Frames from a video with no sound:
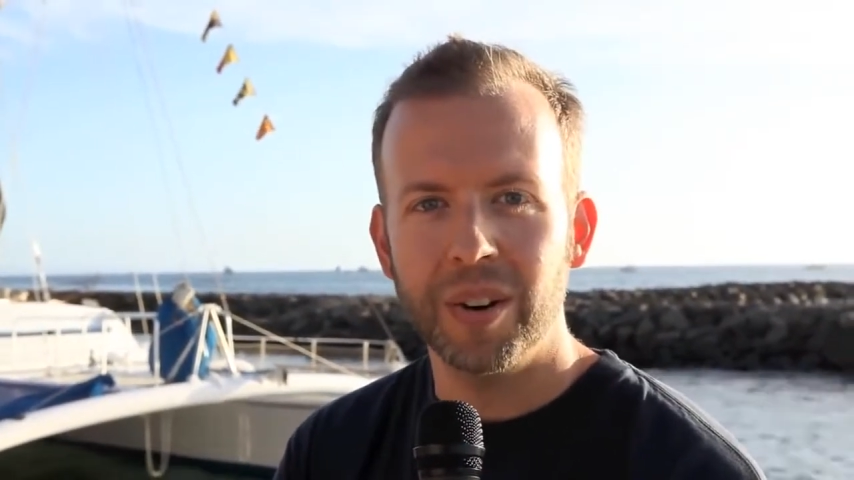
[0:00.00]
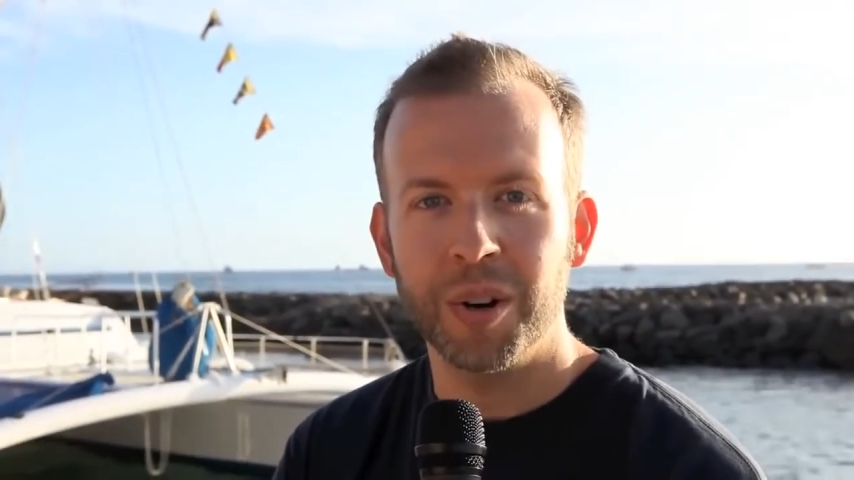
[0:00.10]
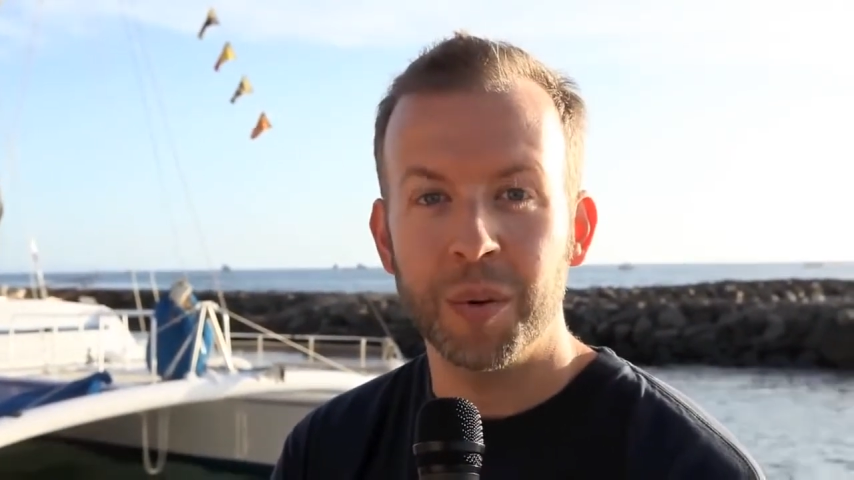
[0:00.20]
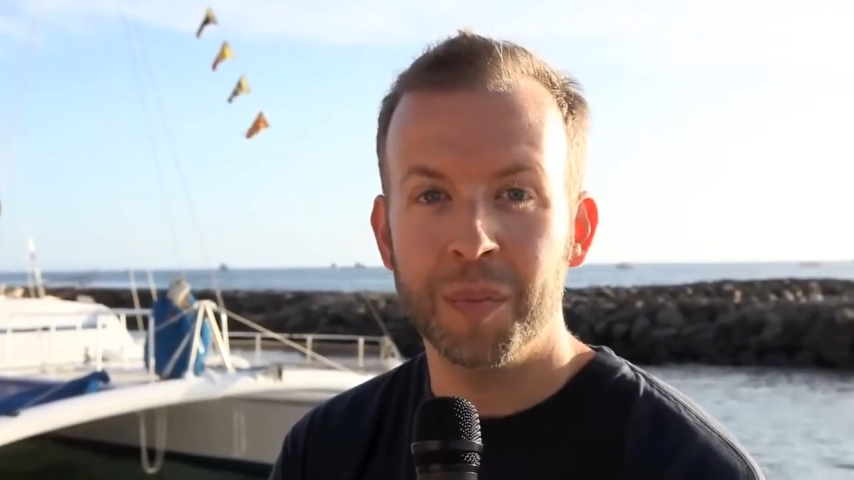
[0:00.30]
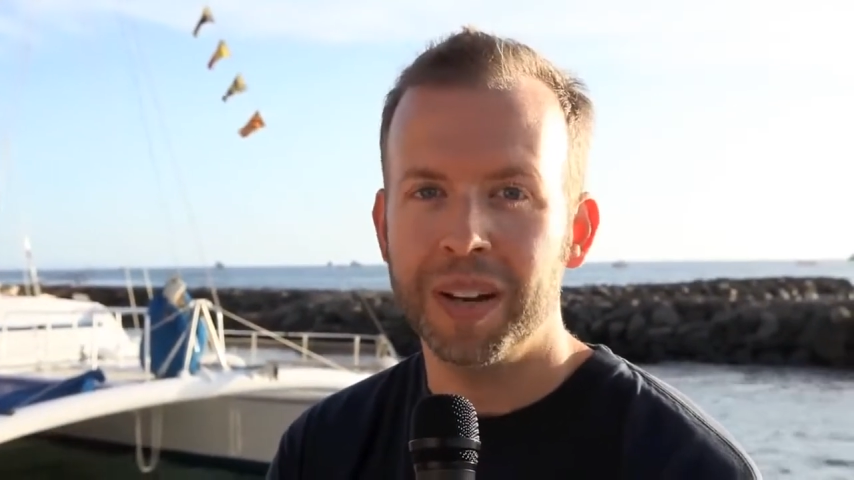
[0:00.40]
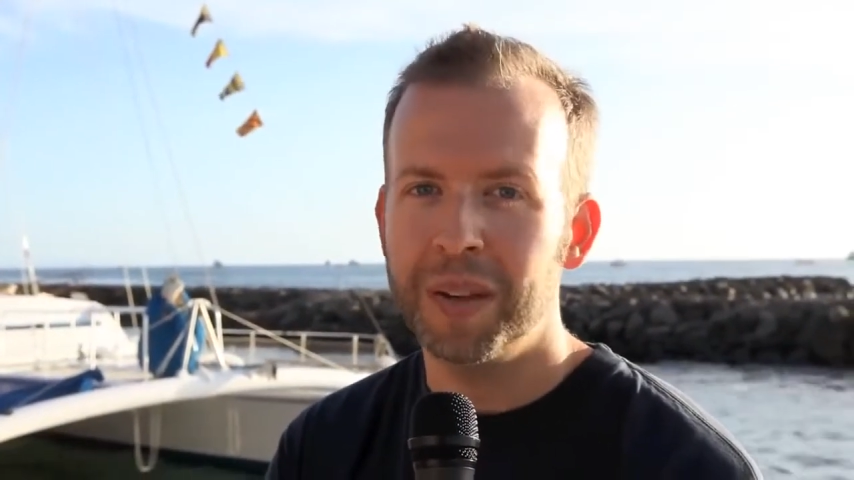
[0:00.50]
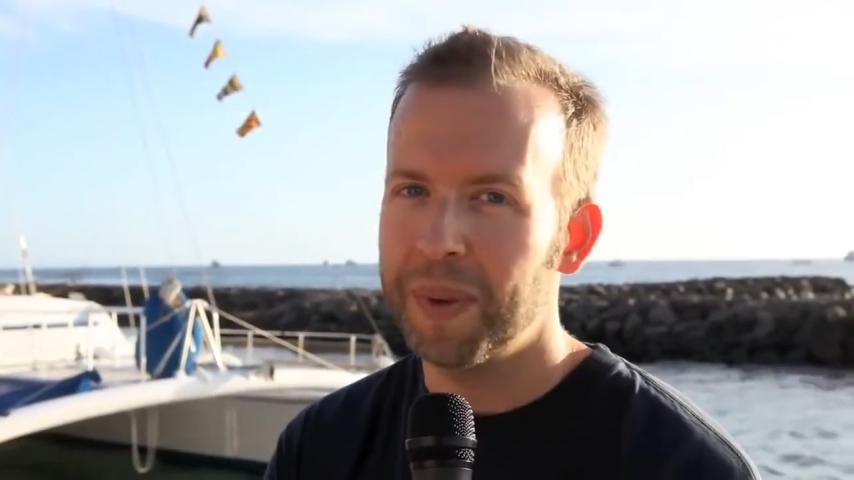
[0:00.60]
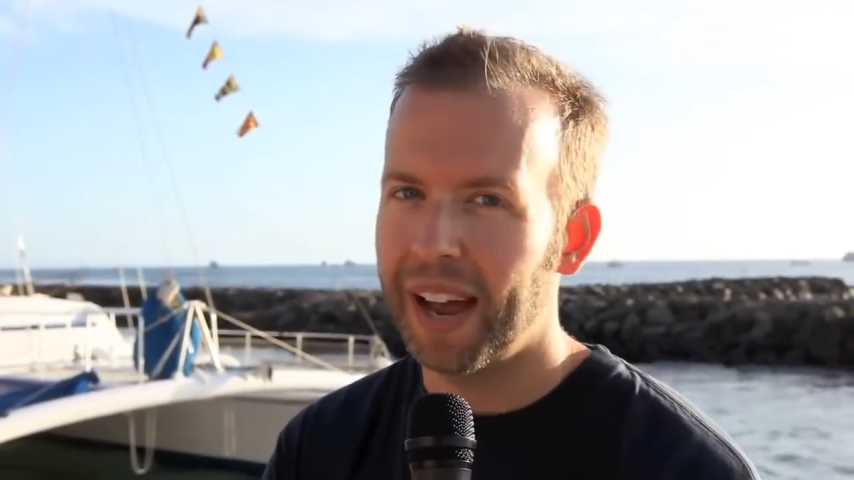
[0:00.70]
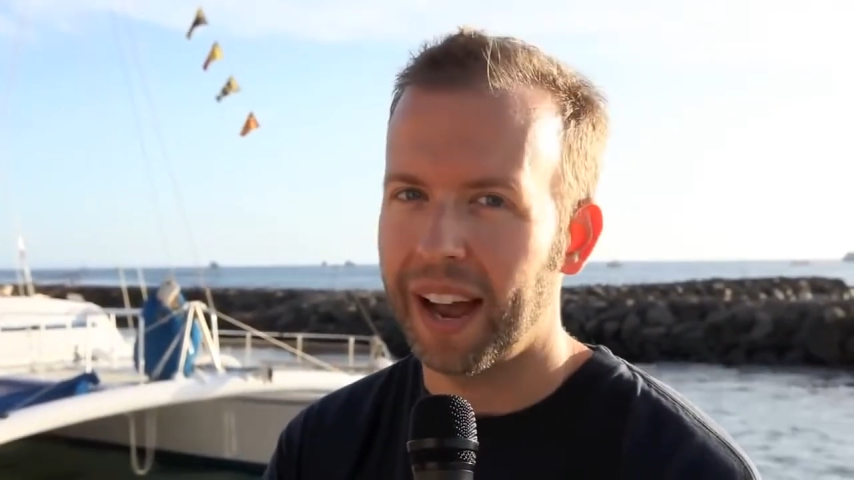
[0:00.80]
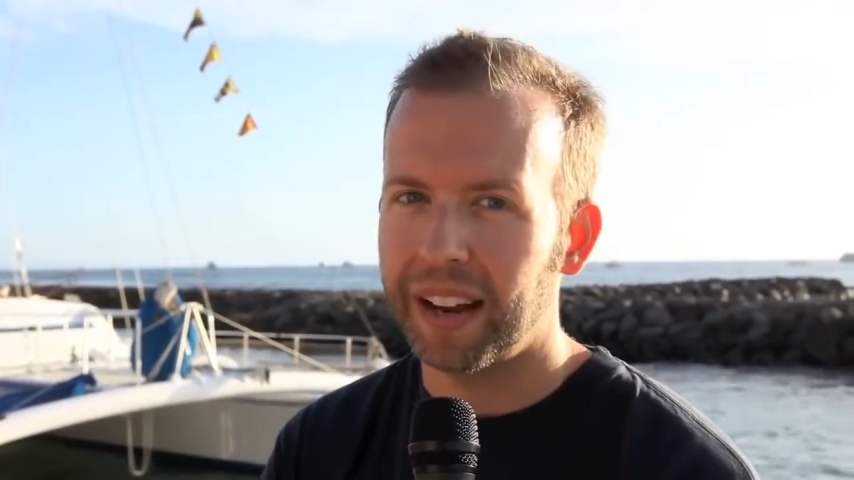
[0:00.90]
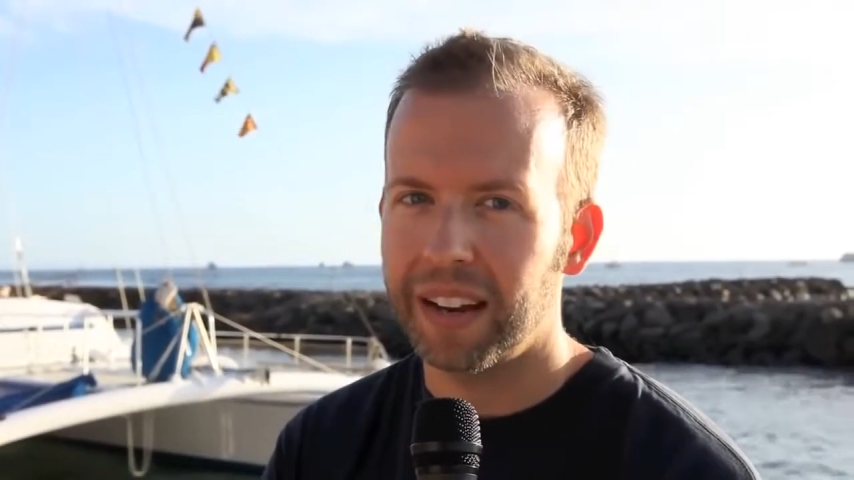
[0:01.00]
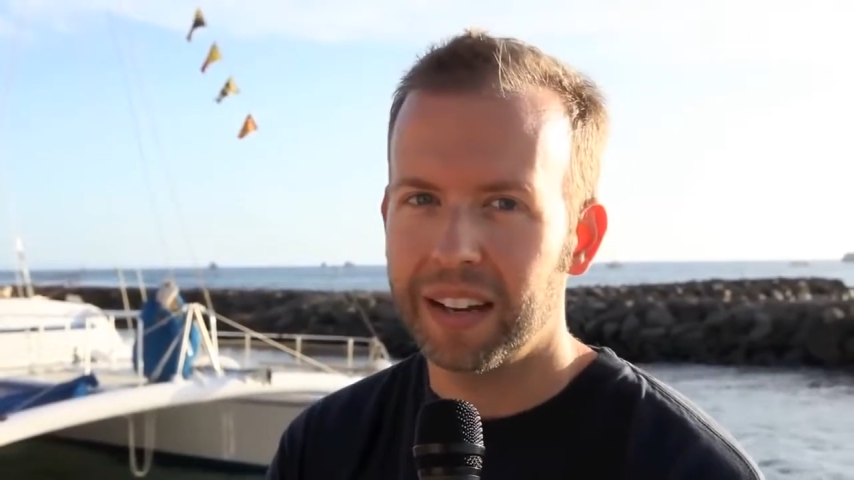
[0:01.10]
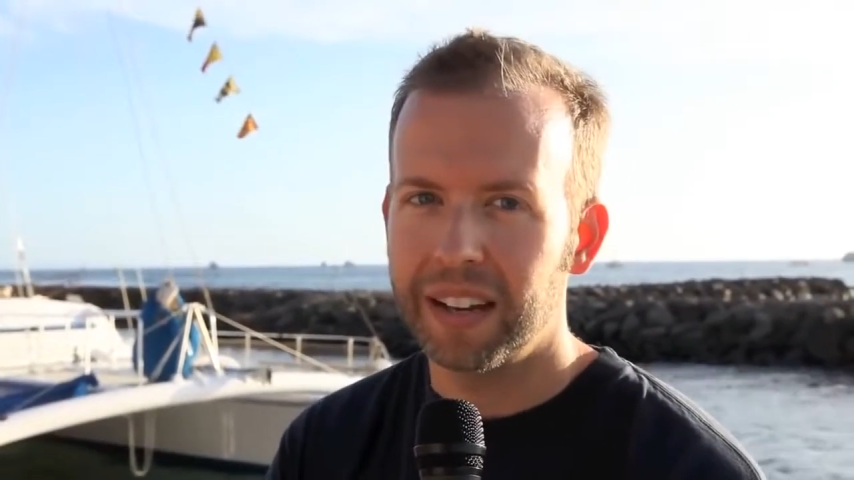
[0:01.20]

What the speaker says: or your money back.